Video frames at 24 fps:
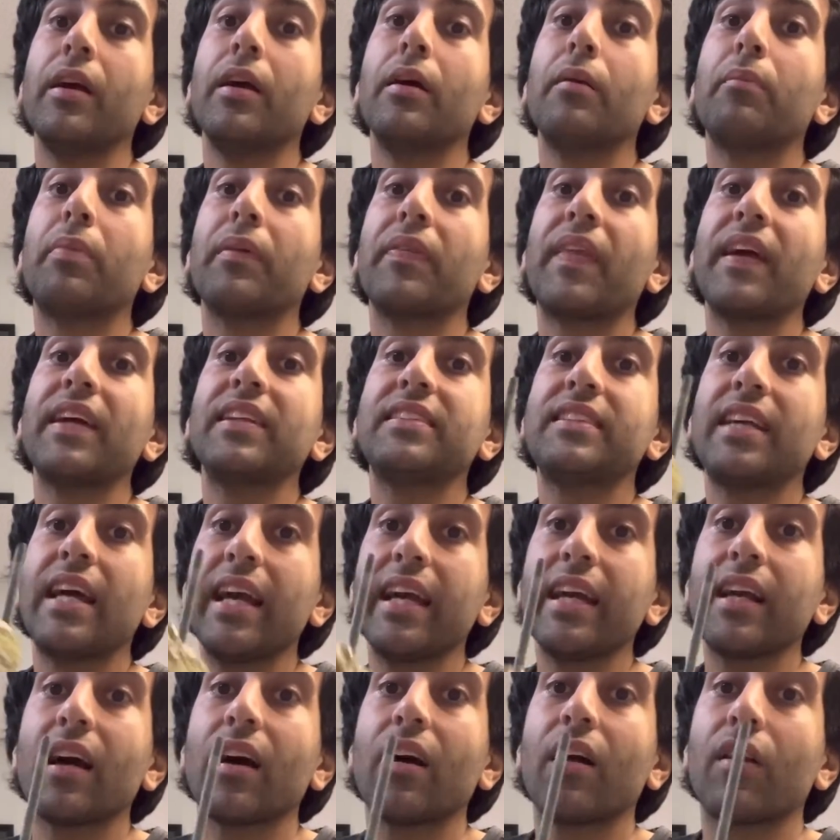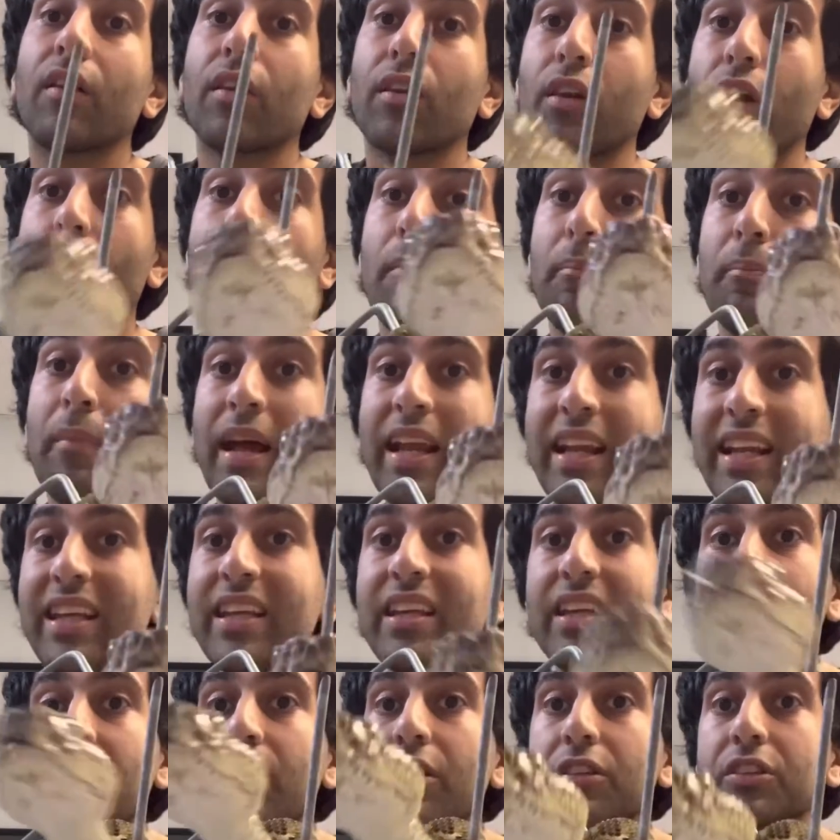but they take many
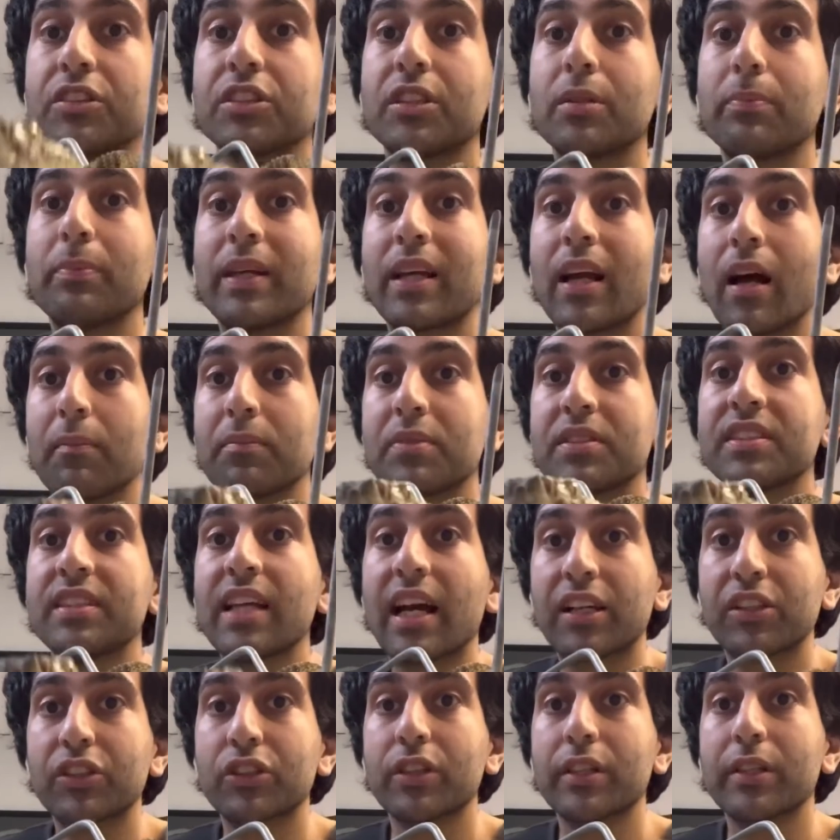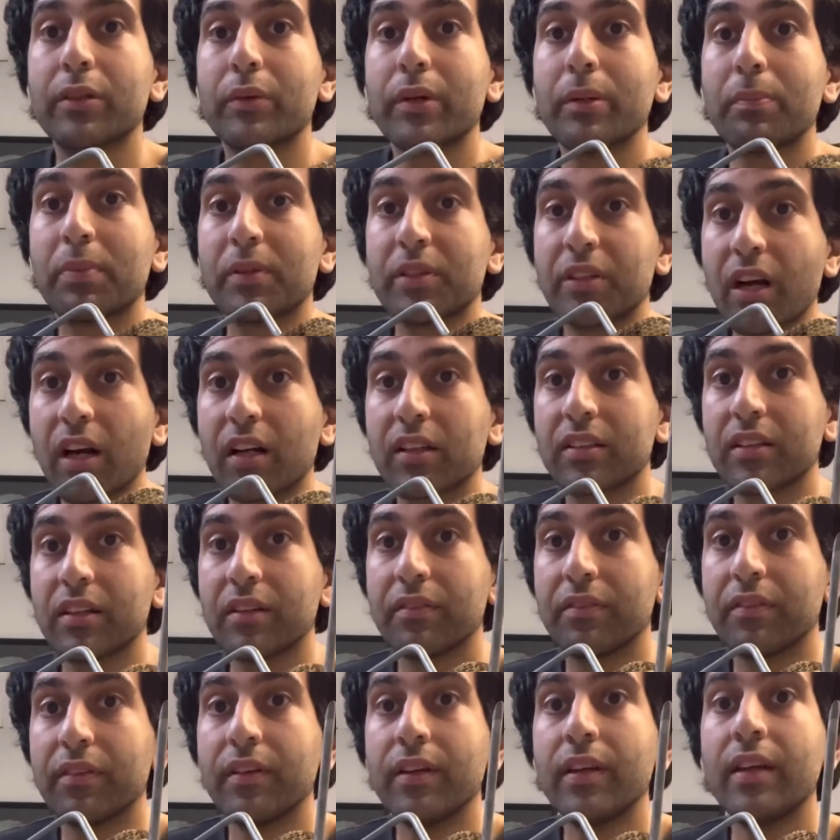years to become sexually reproductive.